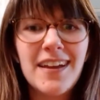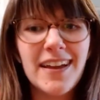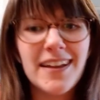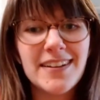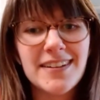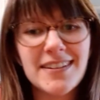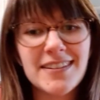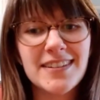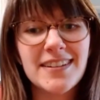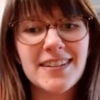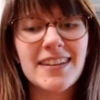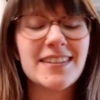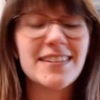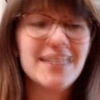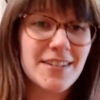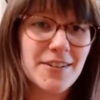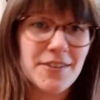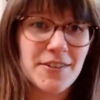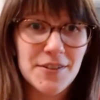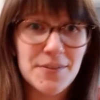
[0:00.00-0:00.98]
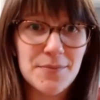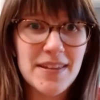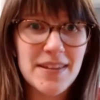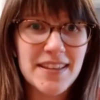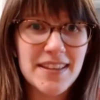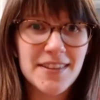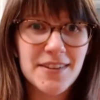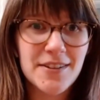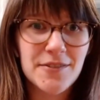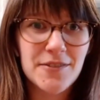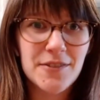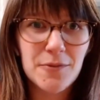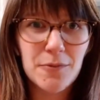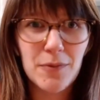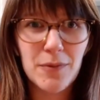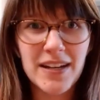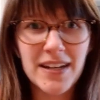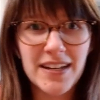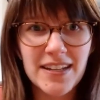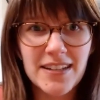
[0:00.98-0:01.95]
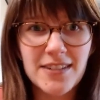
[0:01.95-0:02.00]
It doesn't necessarily mean, though, that
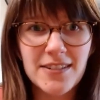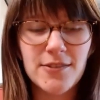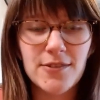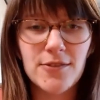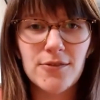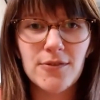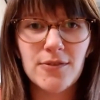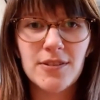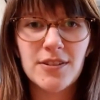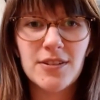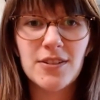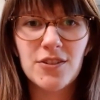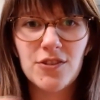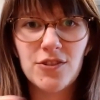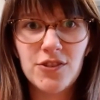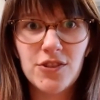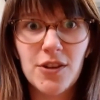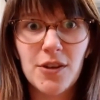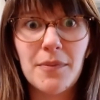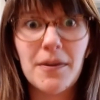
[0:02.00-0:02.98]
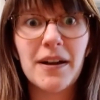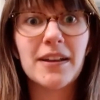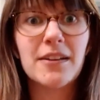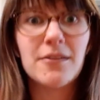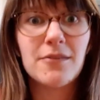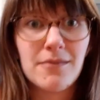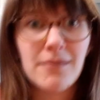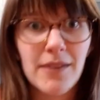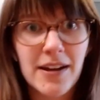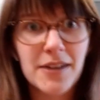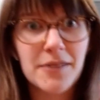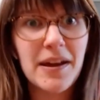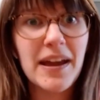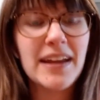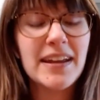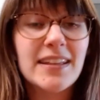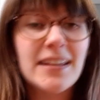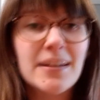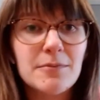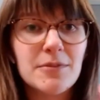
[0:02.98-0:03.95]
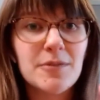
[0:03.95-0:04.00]
we need to jump on it right away
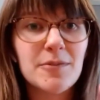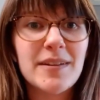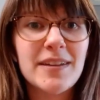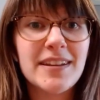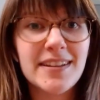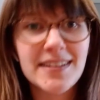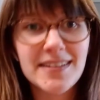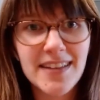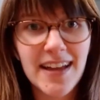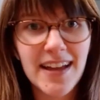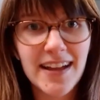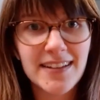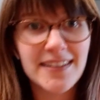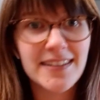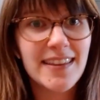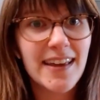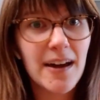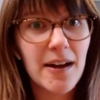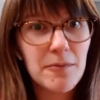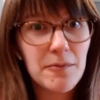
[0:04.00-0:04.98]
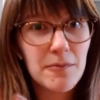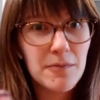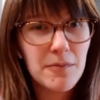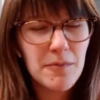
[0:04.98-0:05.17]
and implement exactly that,